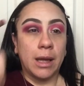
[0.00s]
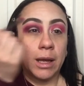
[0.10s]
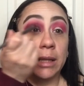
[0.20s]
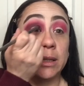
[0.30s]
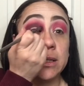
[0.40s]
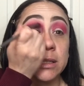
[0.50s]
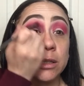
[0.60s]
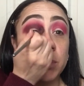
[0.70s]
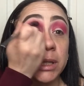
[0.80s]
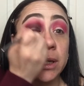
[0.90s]
at least in the
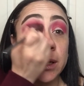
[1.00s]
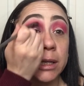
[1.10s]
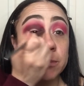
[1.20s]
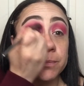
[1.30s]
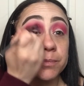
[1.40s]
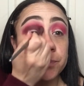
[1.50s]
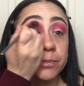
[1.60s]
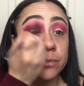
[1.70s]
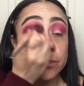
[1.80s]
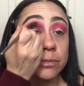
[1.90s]
beginning.
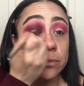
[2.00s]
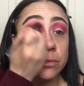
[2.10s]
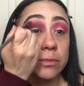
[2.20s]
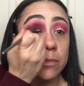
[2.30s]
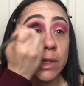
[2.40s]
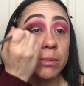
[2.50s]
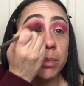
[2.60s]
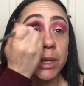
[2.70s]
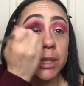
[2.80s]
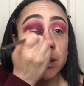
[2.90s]

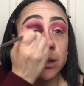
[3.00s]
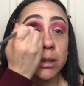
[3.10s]
But